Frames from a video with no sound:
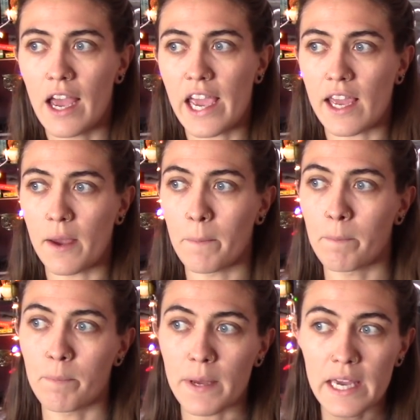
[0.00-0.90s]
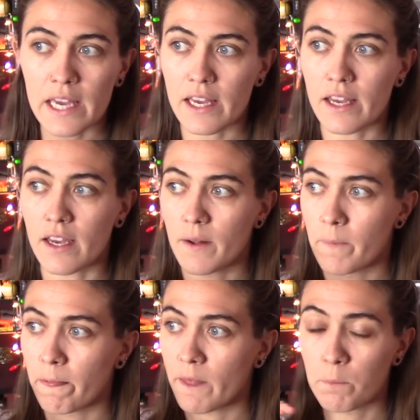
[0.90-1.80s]
A big
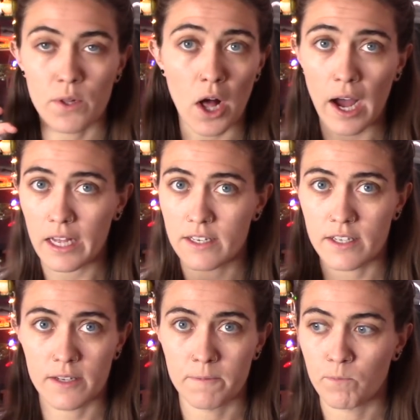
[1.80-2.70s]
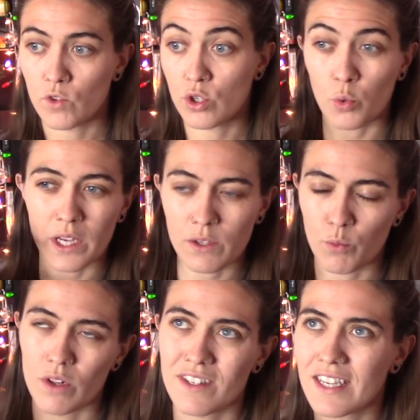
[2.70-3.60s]
plot twist.
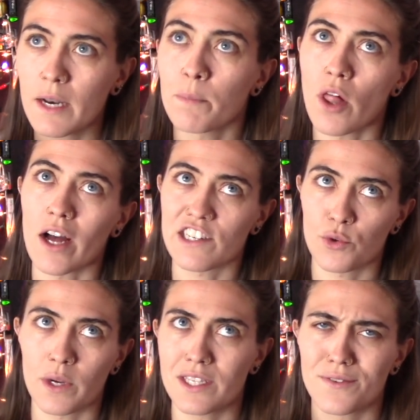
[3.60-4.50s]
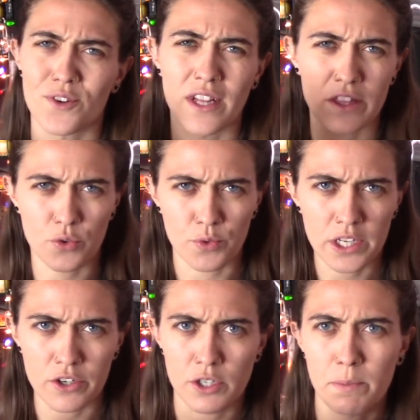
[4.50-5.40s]
Well, it's not a plot twist for like the
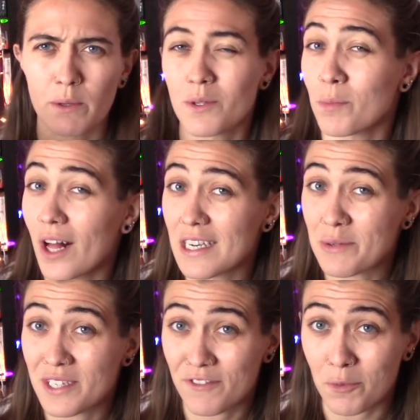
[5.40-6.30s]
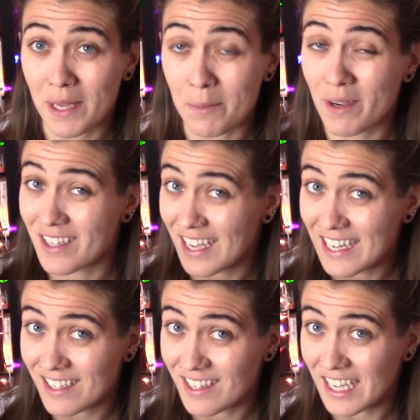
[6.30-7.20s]
readers, but it was a plot twist for me because I
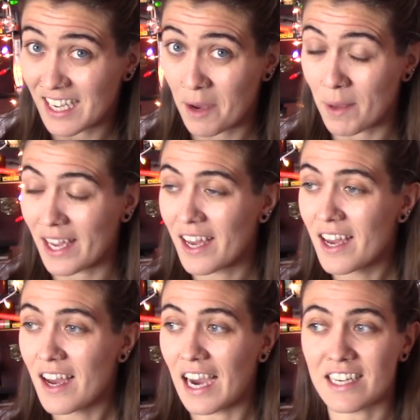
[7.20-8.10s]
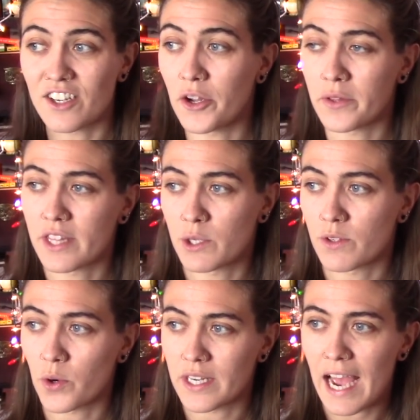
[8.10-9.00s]
didn't see it coming. I didn't know that this was
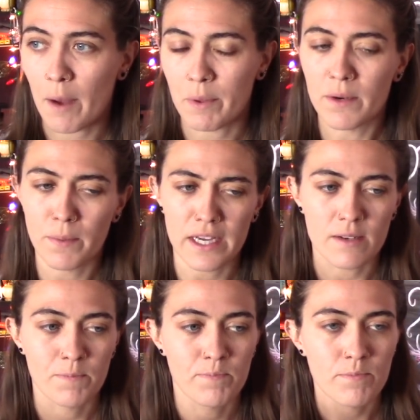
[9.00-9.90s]
going to happen, but